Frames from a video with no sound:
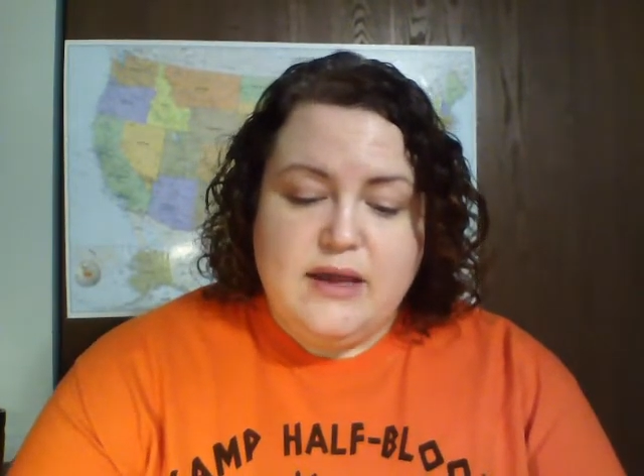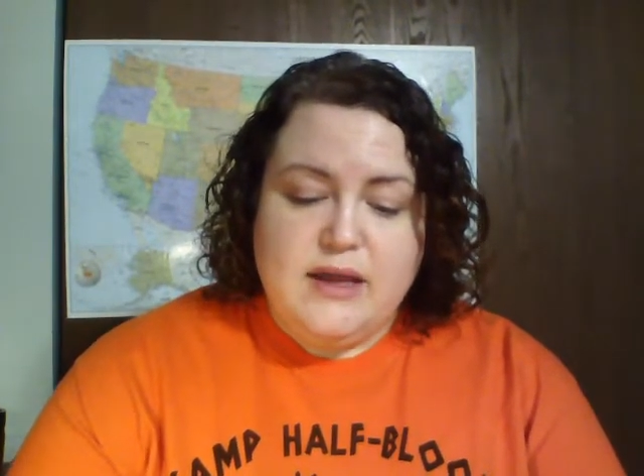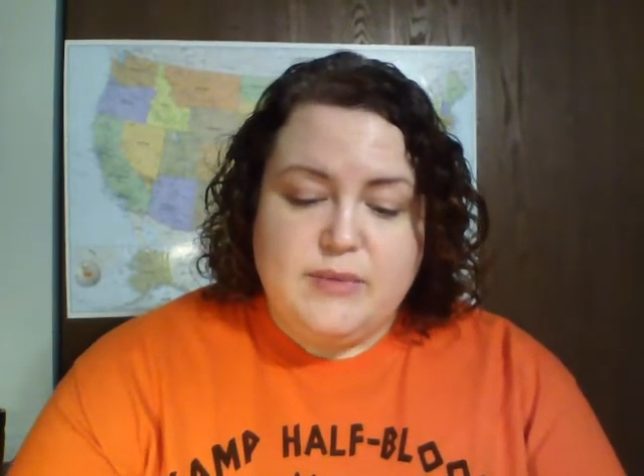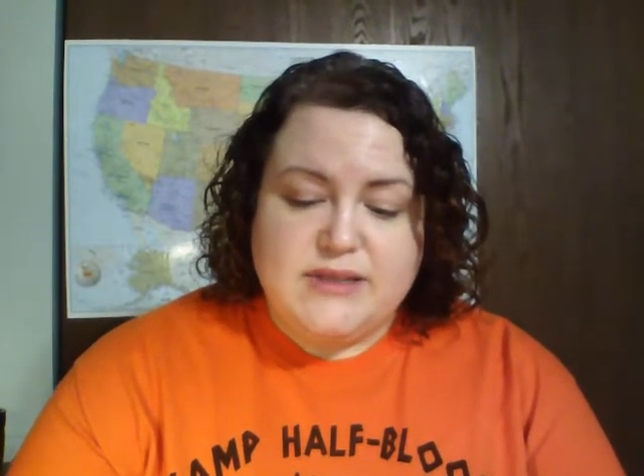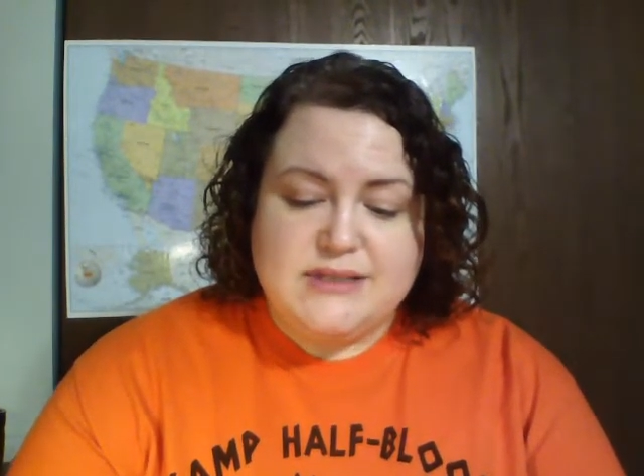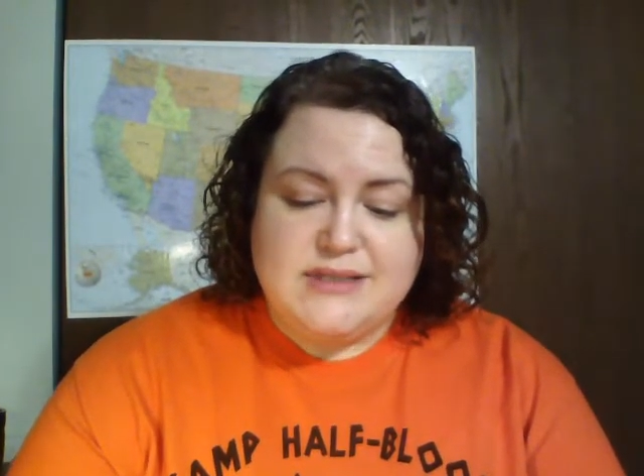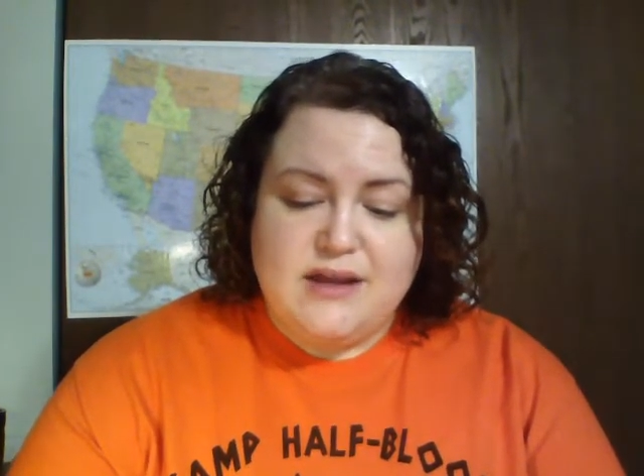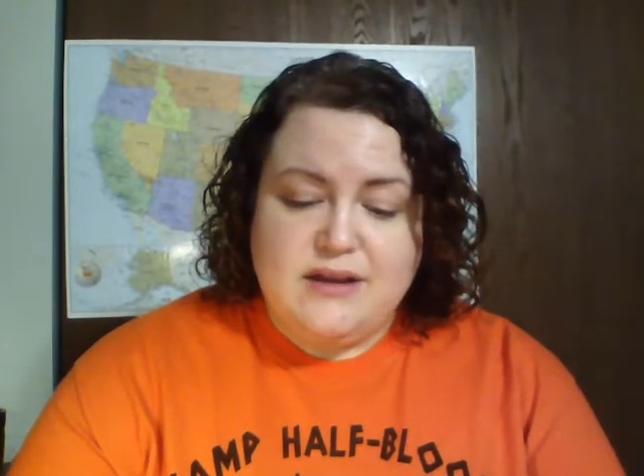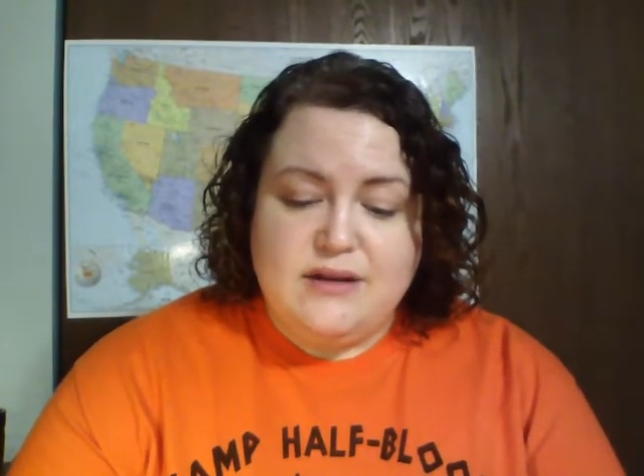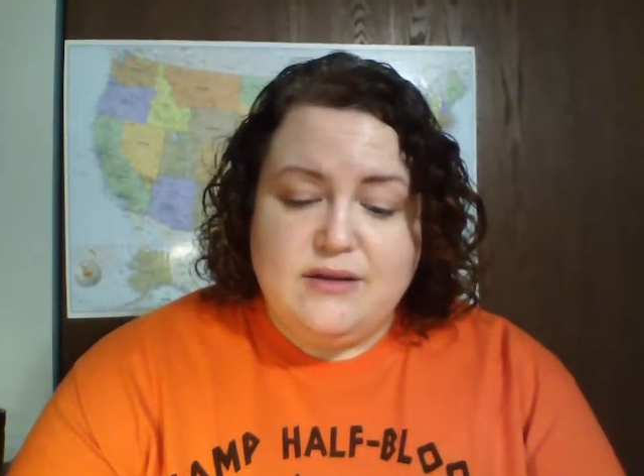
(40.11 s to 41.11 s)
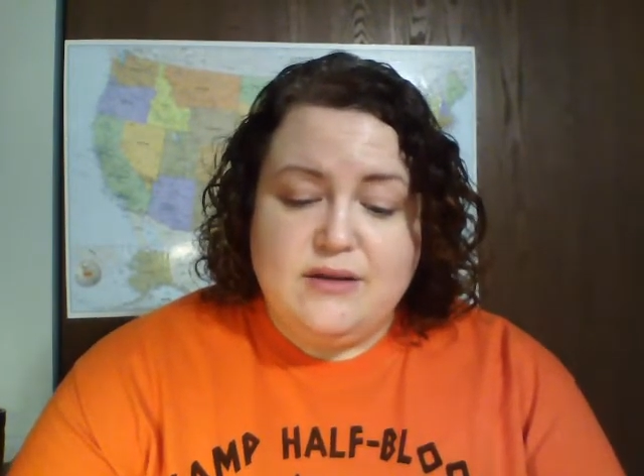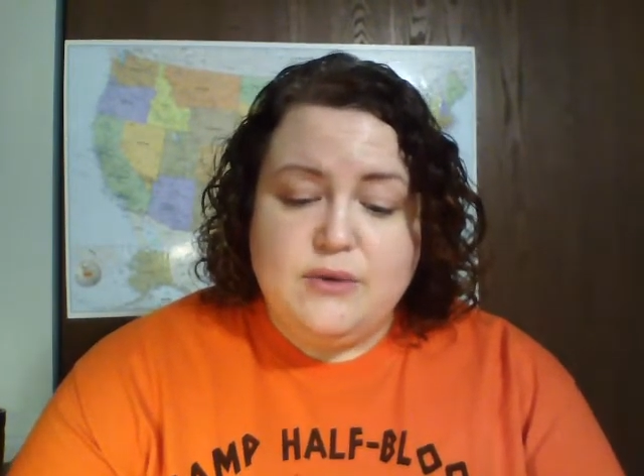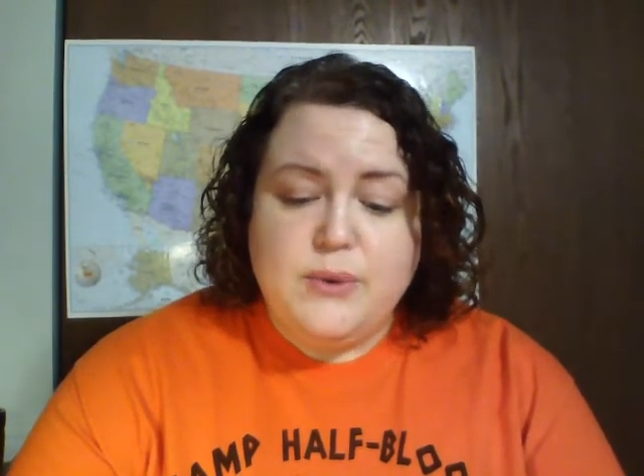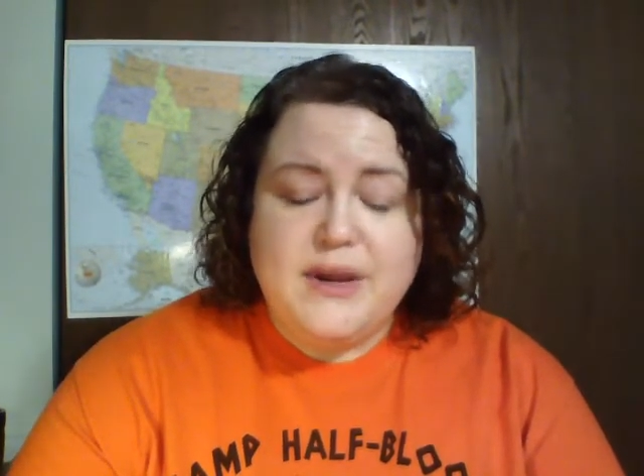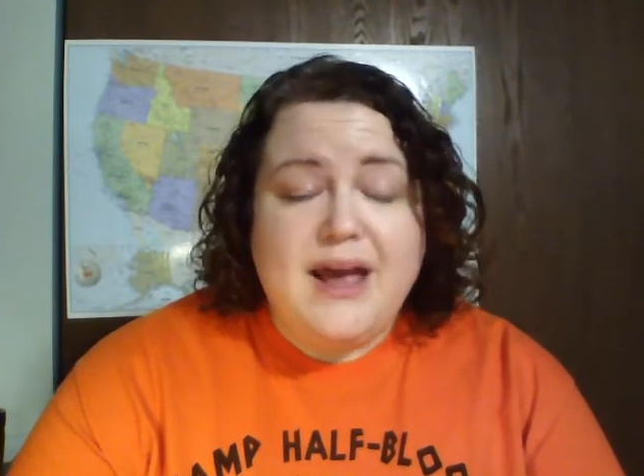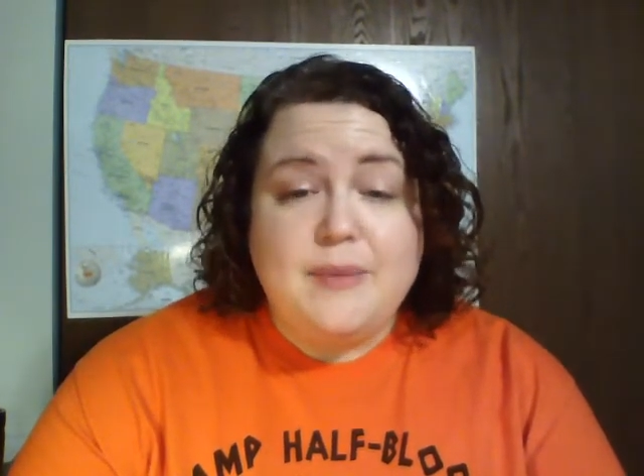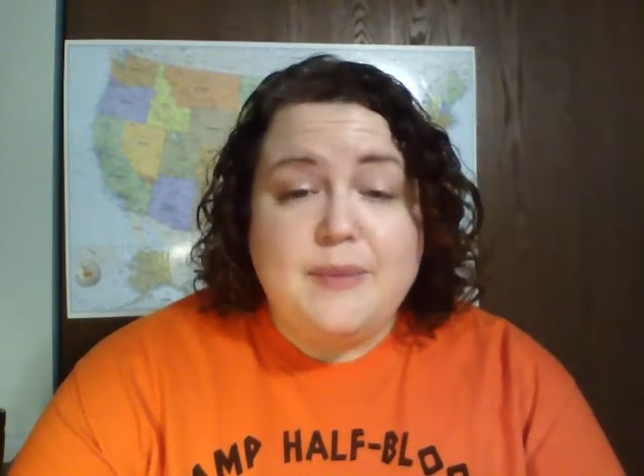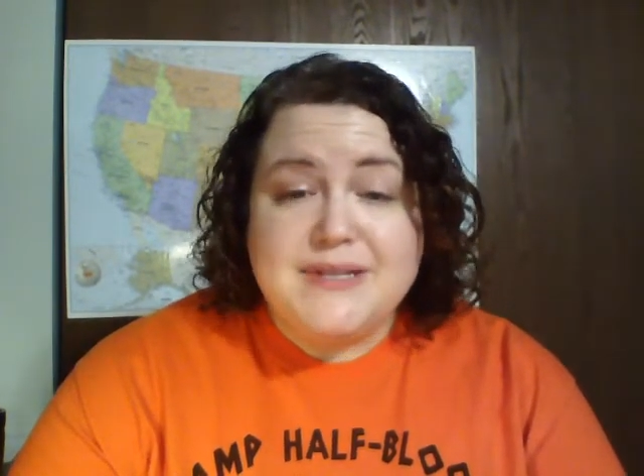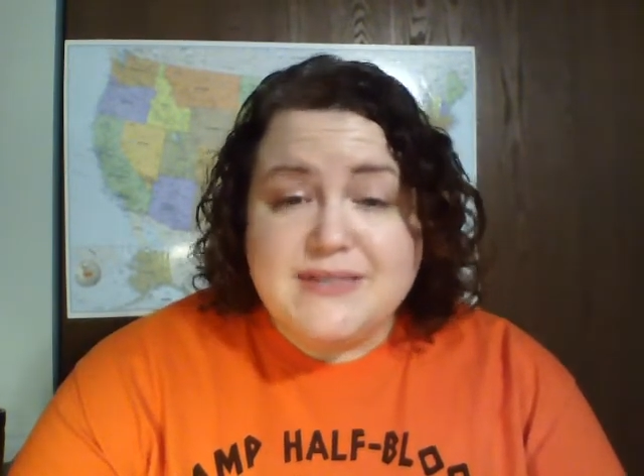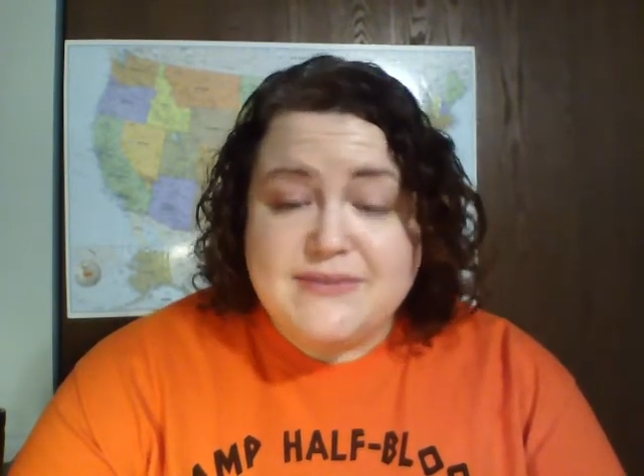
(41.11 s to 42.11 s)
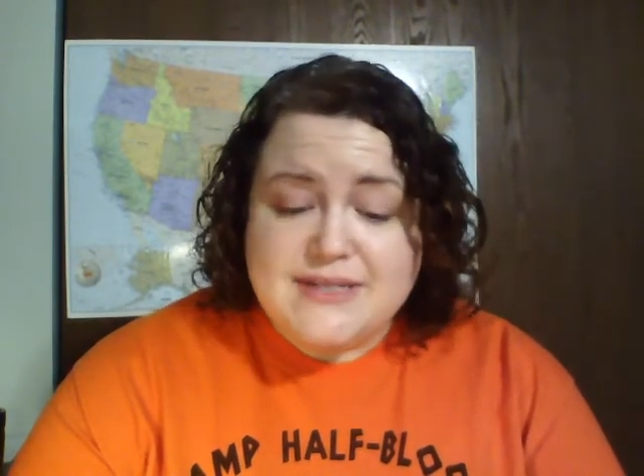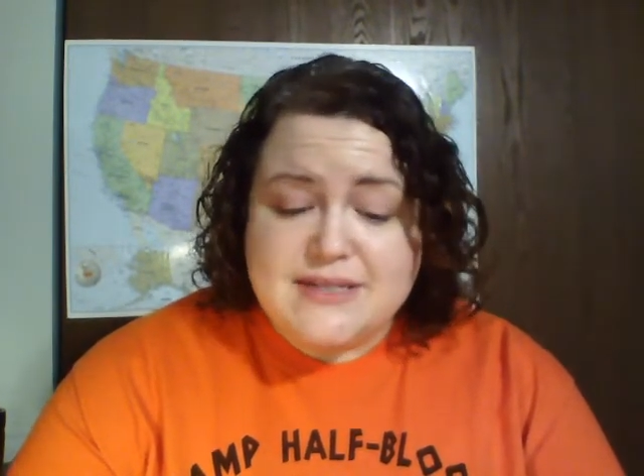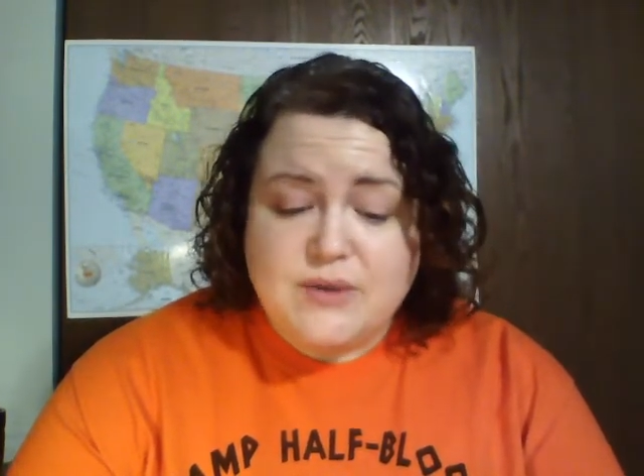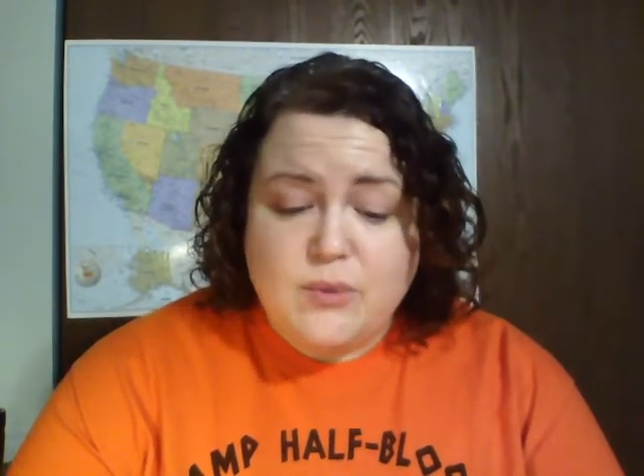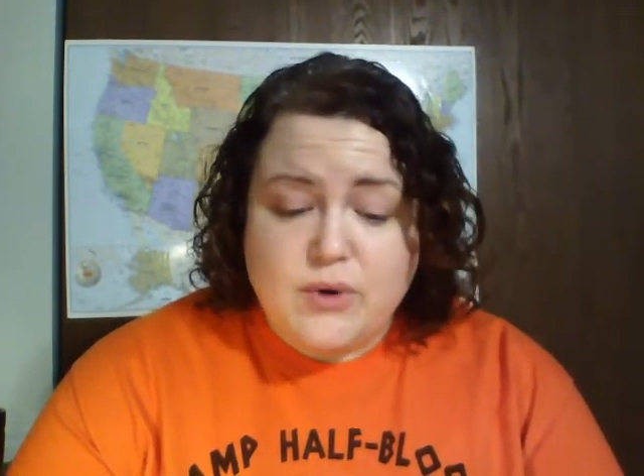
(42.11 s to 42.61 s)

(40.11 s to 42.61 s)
Annabeth said, What happens if it doesn't